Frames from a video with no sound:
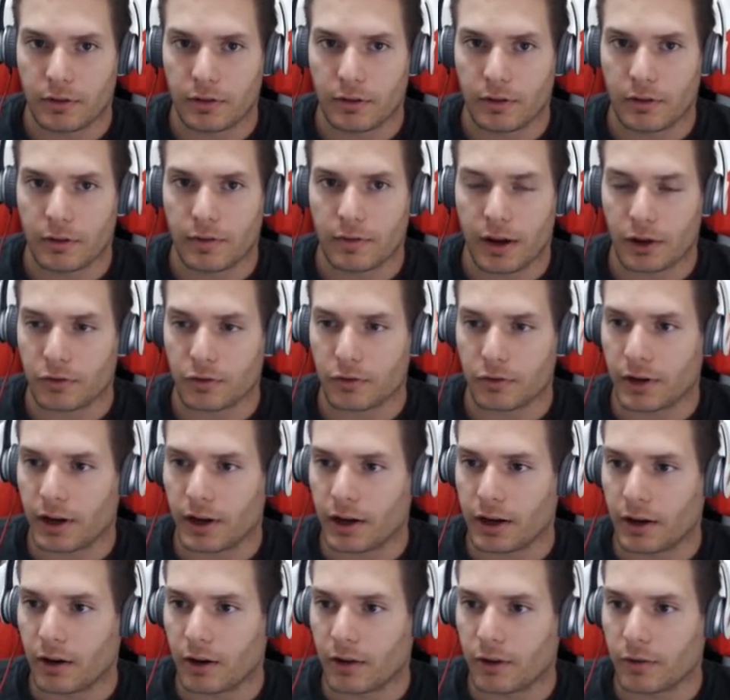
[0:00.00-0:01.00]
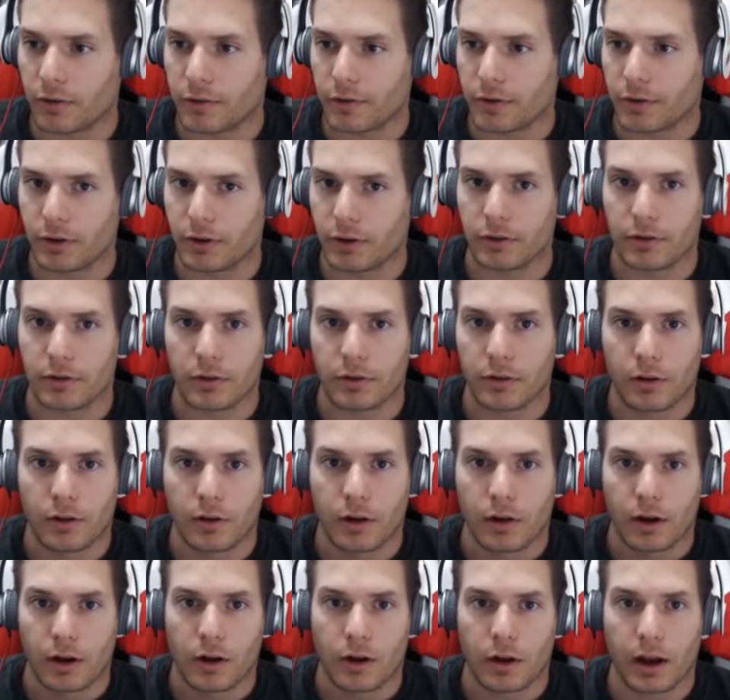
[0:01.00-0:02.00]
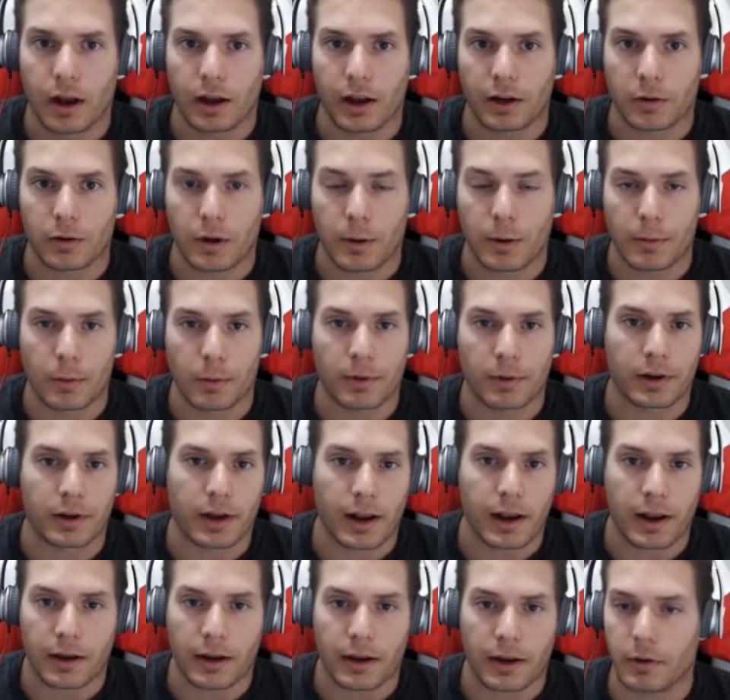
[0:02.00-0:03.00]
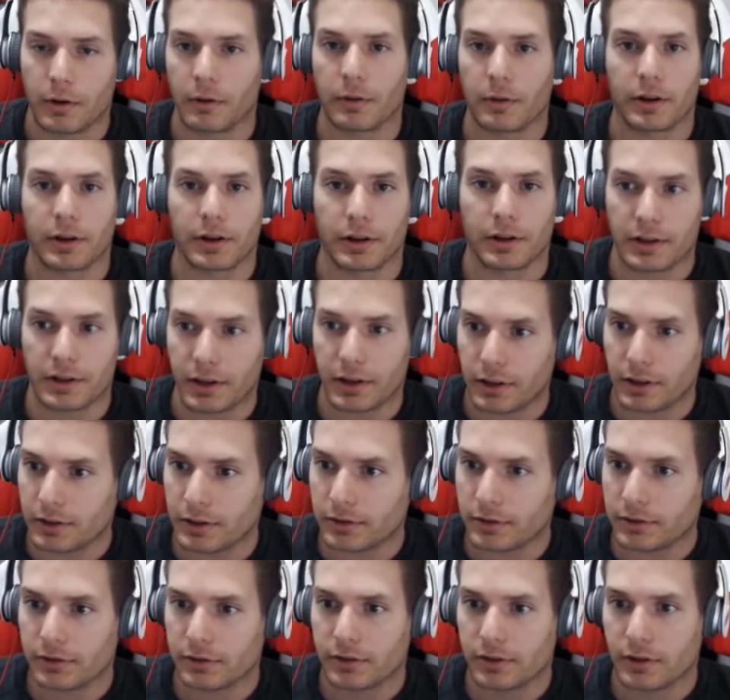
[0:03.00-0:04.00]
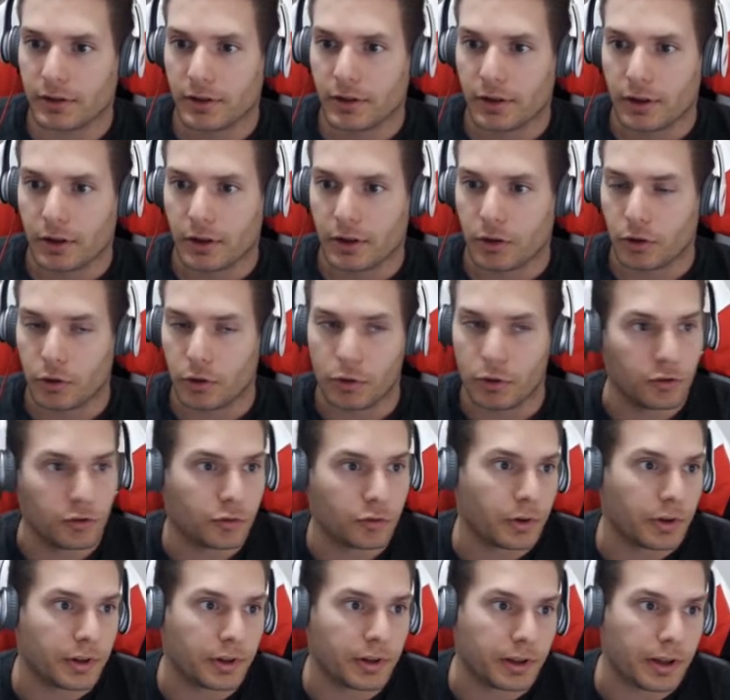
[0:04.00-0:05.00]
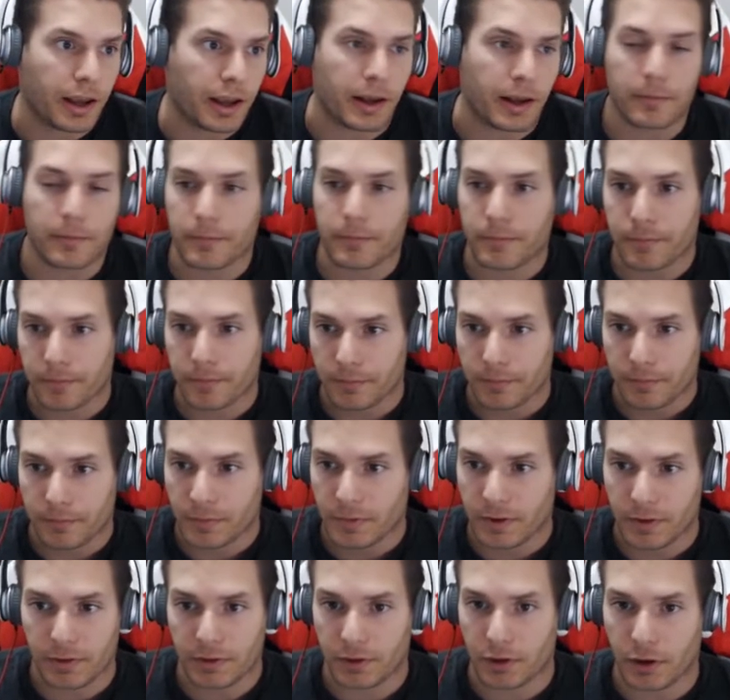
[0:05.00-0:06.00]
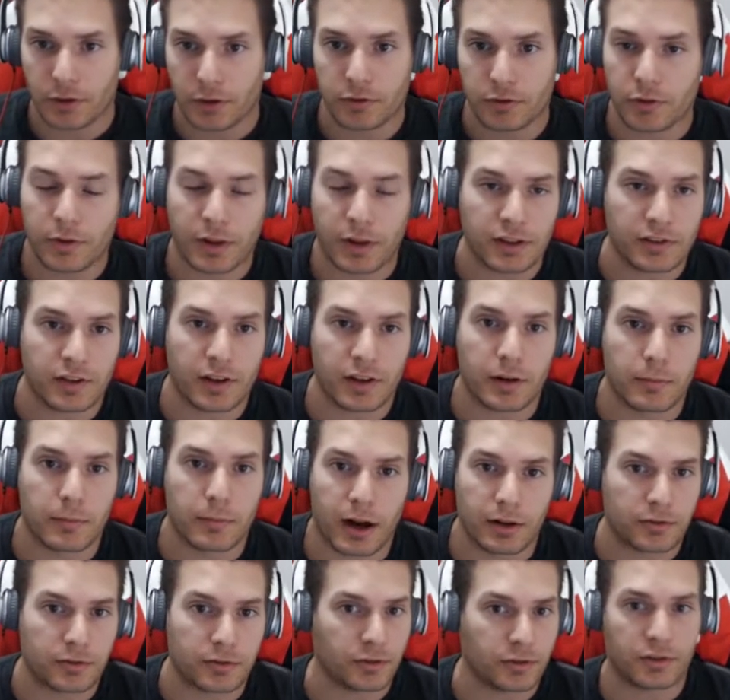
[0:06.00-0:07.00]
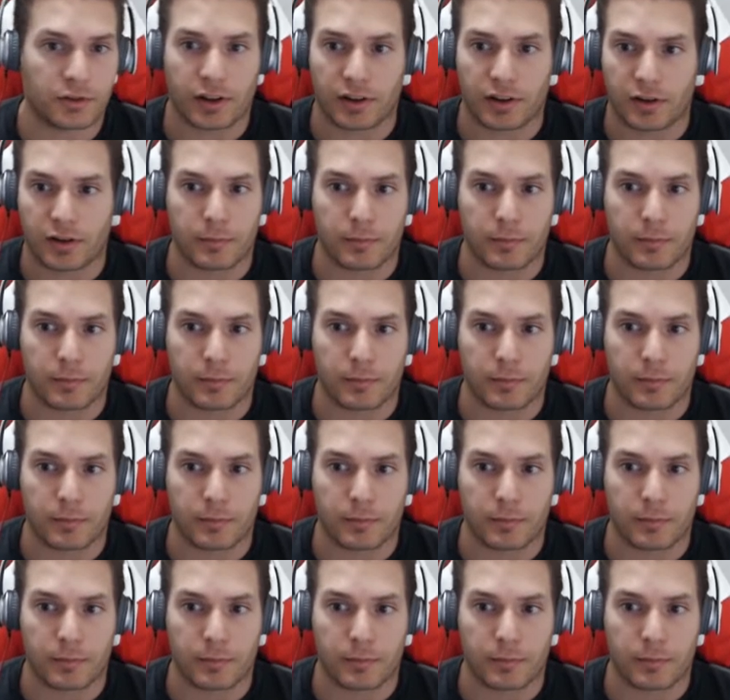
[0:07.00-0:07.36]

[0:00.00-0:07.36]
Vajrayana on the field and equip it with an Achilles, you just win the game. If it's turn 2, they set a monster, set some